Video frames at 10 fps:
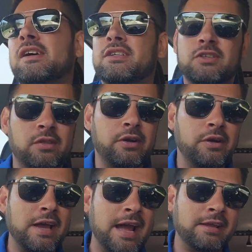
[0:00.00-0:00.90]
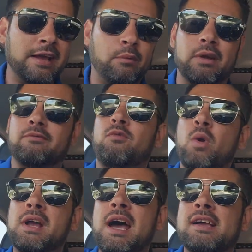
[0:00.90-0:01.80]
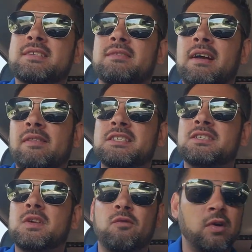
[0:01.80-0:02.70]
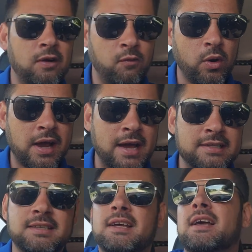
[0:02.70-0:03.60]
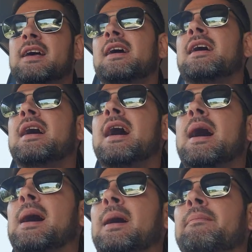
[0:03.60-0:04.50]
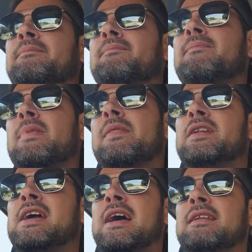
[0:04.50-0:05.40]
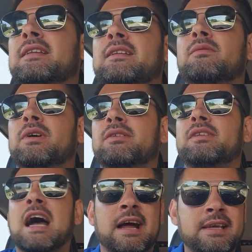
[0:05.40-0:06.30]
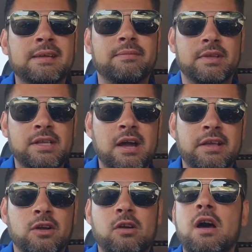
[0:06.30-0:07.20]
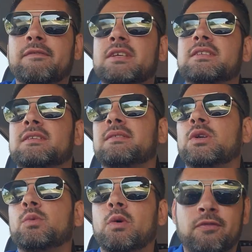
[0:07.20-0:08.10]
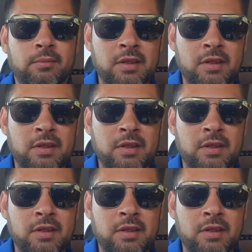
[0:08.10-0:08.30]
So there you got 4 guys I listed so far? 4 guys. Then you got Yanni Karoftis, who moved from